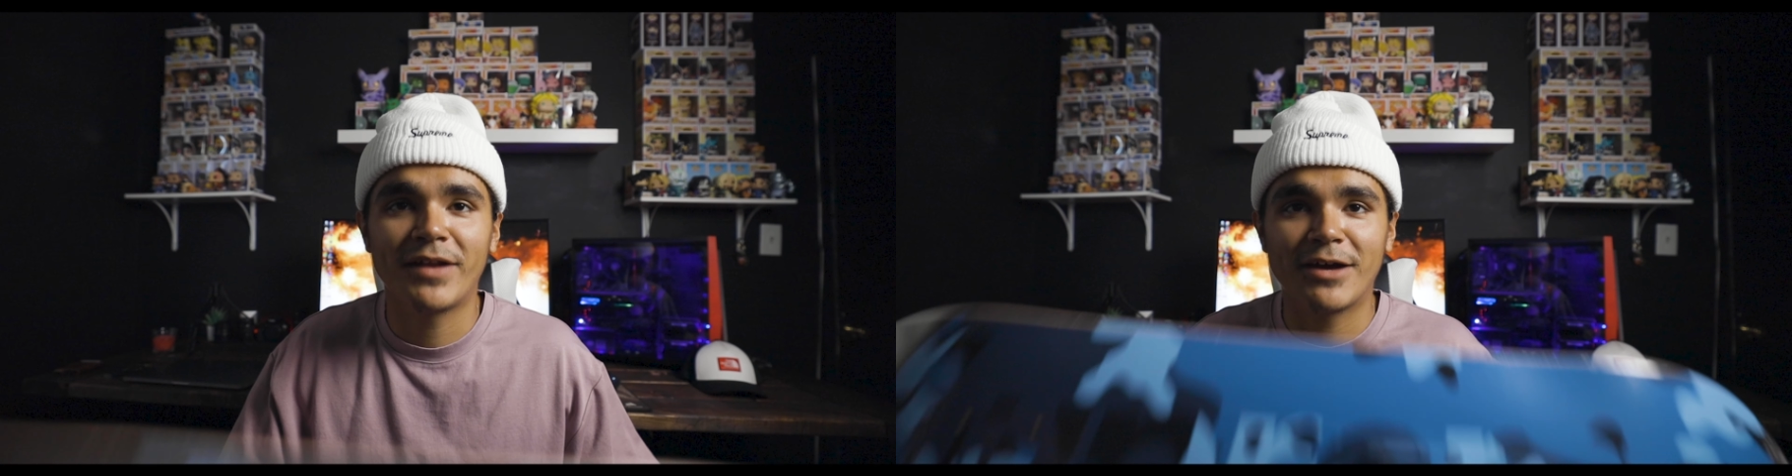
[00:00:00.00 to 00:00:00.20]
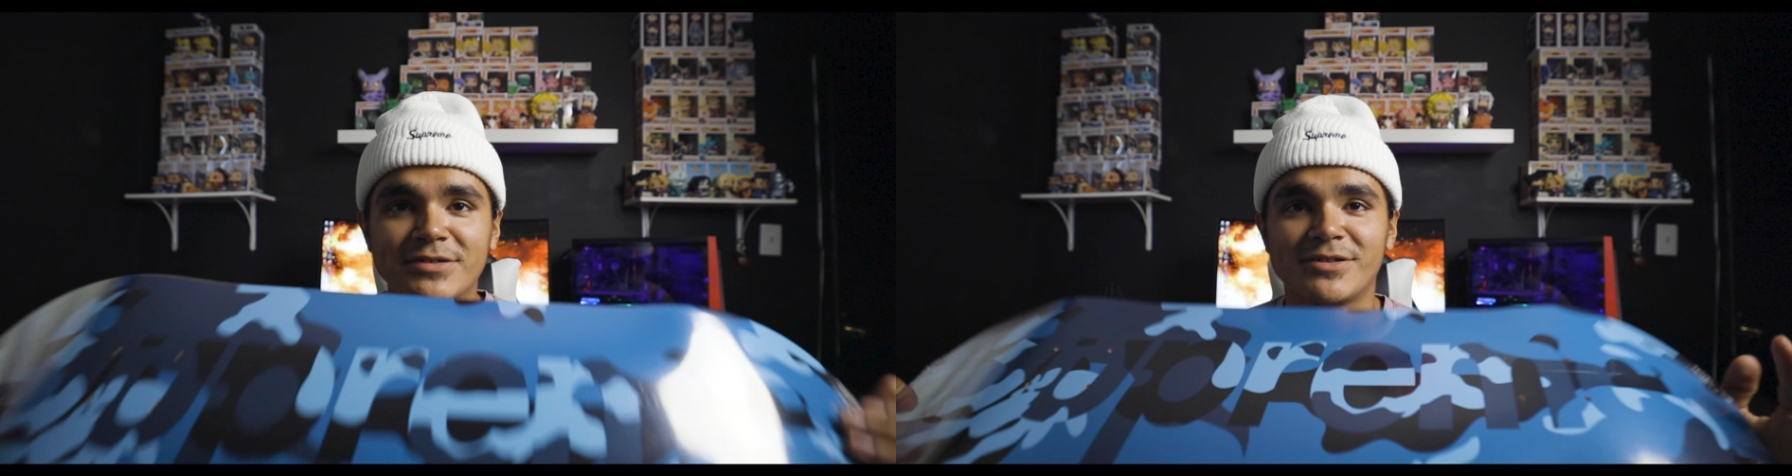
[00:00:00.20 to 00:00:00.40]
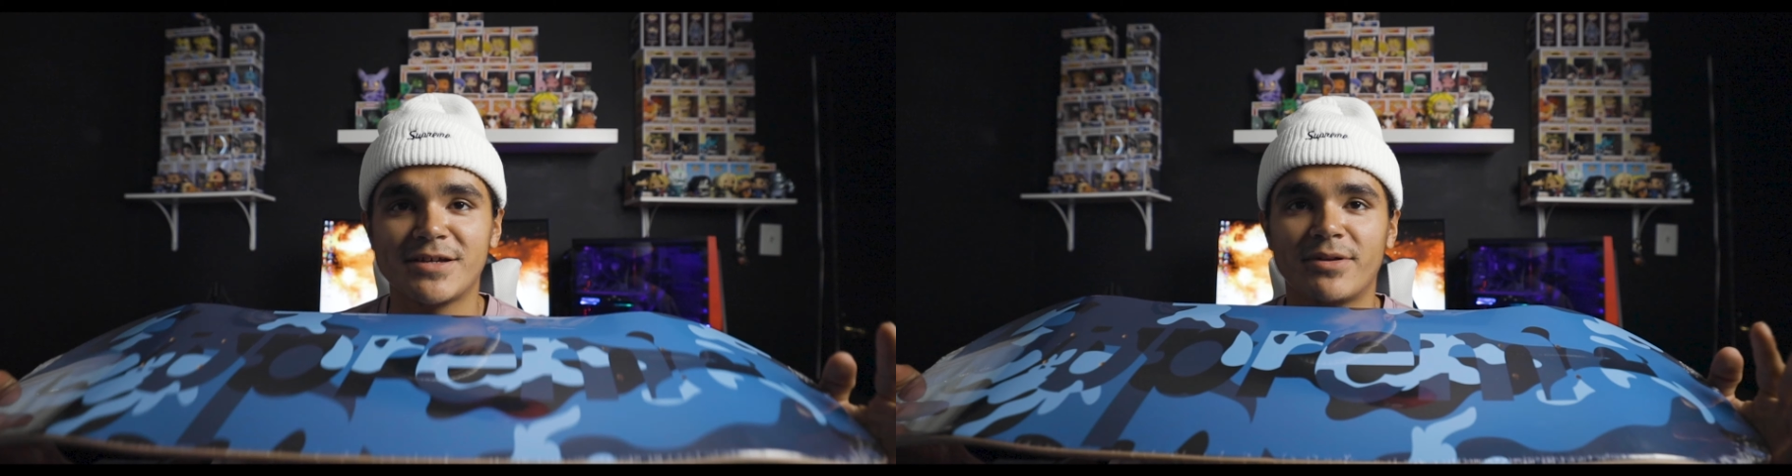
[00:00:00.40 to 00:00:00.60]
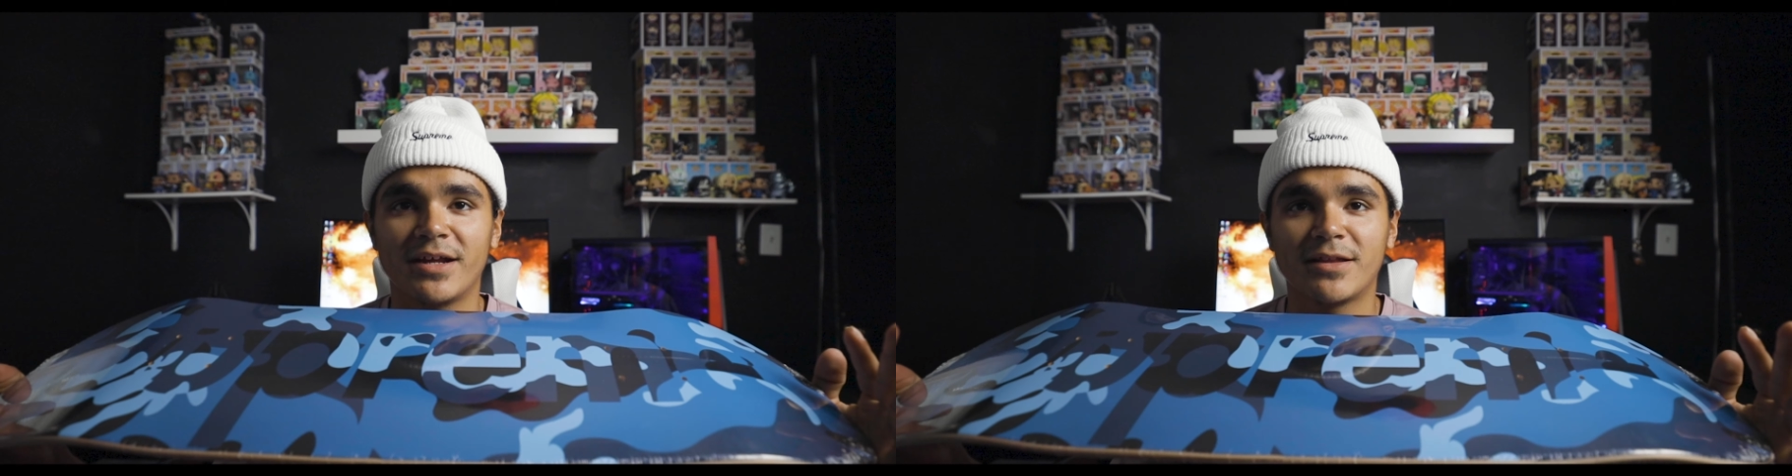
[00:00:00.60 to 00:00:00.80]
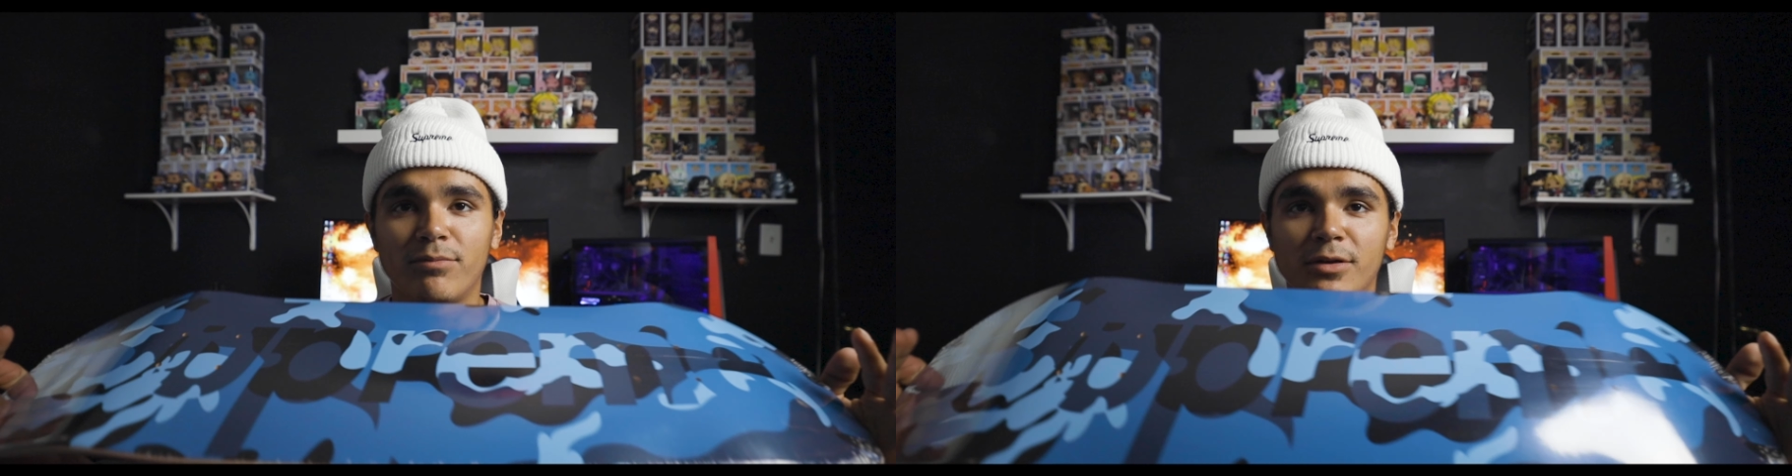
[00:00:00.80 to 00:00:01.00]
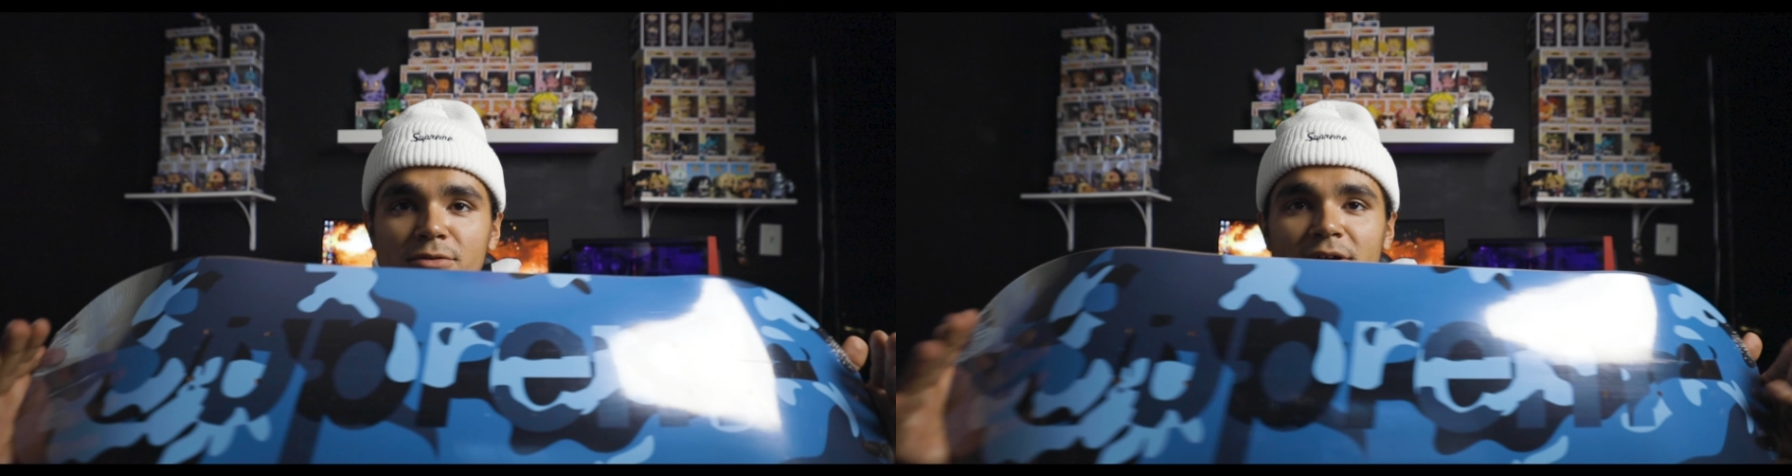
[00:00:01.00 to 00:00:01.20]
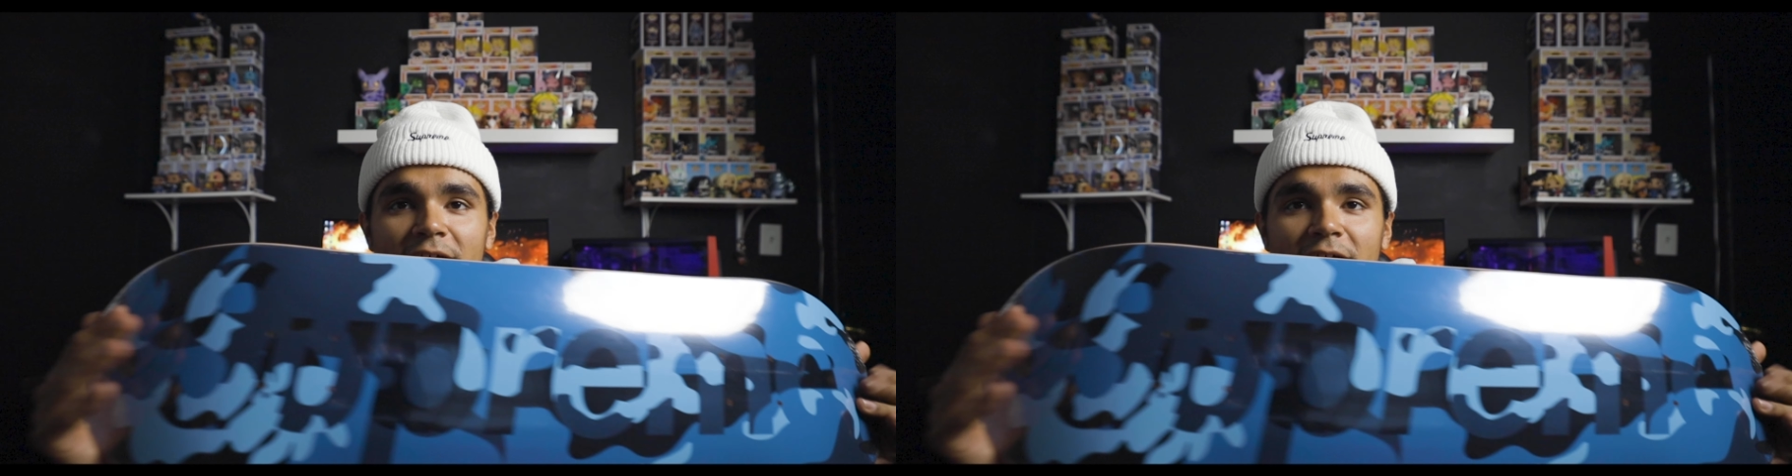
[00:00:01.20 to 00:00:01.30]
but I was only able to get the blue one.